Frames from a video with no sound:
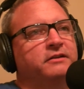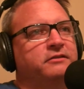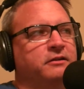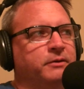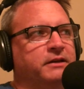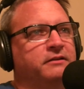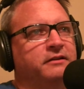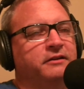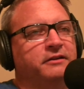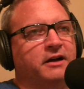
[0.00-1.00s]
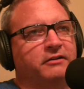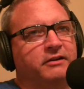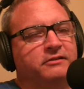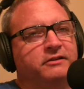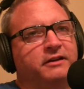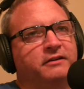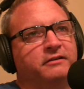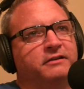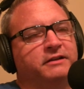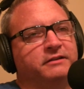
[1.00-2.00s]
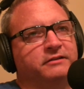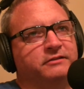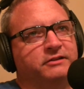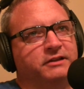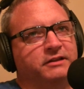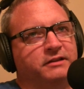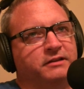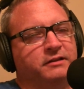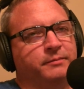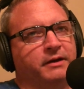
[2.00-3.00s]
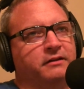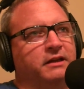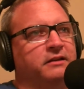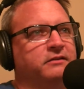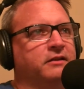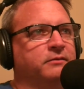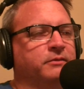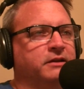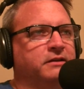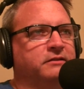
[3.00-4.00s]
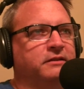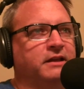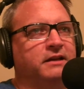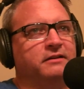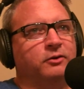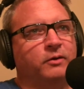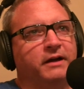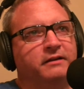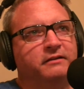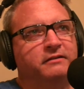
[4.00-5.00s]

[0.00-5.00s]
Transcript: she went and did the inauguration dinner, and she apparently had said some things that they didn't quite